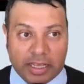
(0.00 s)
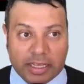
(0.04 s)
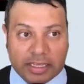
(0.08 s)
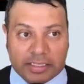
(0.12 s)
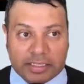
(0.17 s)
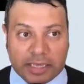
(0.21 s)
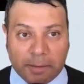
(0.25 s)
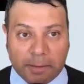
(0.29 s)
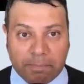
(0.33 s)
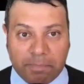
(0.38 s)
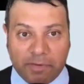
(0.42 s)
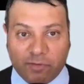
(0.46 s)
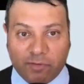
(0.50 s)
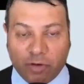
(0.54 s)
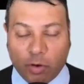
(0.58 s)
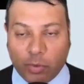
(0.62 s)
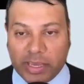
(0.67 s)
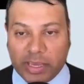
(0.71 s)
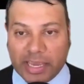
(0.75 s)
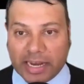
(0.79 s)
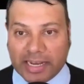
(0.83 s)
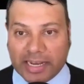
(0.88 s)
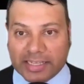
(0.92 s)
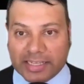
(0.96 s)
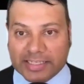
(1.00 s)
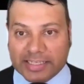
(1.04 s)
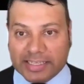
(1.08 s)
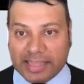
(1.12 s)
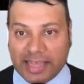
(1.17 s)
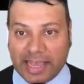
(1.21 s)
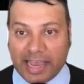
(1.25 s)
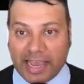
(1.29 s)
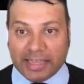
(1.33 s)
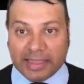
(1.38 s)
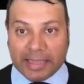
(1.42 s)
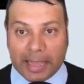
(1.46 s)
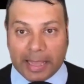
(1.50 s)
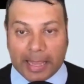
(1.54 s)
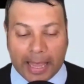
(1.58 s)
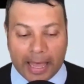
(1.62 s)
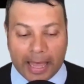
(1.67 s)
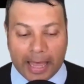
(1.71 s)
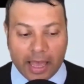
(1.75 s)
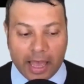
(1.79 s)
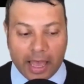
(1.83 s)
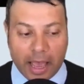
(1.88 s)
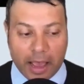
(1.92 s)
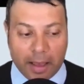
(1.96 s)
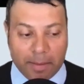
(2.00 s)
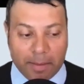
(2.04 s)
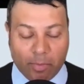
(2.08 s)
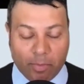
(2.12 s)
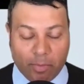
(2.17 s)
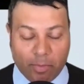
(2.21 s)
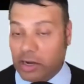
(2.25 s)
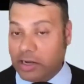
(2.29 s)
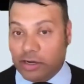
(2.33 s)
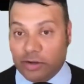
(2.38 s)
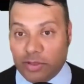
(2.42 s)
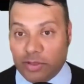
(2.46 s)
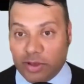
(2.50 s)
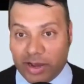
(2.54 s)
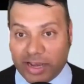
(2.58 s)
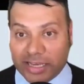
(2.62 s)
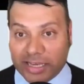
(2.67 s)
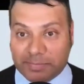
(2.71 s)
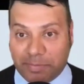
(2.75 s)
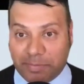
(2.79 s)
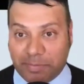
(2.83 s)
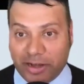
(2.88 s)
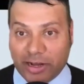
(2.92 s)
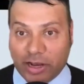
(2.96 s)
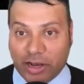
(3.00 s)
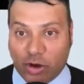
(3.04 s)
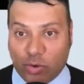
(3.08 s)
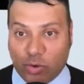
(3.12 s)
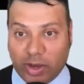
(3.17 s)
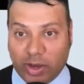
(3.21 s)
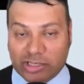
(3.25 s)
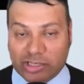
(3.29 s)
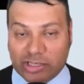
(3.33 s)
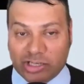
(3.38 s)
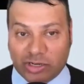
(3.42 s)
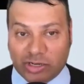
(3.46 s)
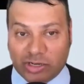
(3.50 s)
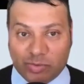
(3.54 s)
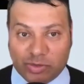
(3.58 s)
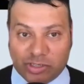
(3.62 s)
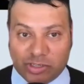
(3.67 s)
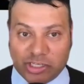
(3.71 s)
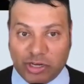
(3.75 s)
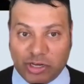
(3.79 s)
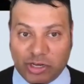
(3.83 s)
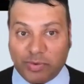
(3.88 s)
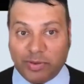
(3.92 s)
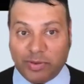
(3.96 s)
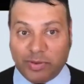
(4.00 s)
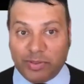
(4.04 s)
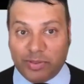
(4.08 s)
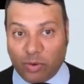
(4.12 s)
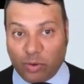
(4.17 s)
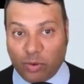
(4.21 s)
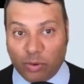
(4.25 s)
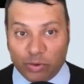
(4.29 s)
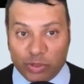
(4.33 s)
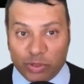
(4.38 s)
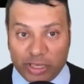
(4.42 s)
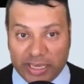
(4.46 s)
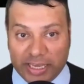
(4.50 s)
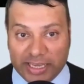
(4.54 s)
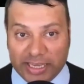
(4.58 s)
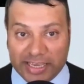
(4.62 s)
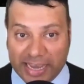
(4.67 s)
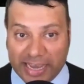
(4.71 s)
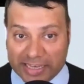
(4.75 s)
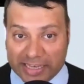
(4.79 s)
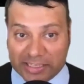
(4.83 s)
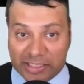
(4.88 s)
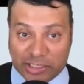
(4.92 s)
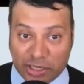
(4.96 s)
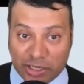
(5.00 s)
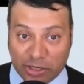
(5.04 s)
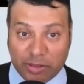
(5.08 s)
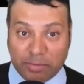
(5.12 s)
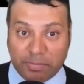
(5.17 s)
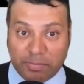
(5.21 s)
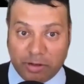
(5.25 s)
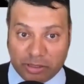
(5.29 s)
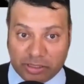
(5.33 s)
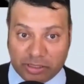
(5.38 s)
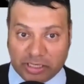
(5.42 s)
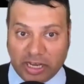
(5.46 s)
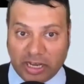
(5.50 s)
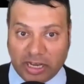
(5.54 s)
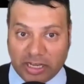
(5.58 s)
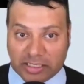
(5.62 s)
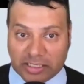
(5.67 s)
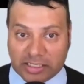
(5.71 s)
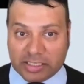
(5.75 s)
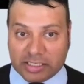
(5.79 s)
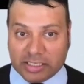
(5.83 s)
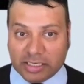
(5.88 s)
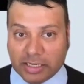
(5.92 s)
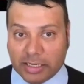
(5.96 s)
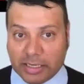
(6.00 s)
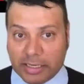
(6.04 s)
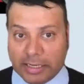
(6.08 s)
So before we get into that, we're going to do the icebreaker question, which I do with all the guests on the podcast.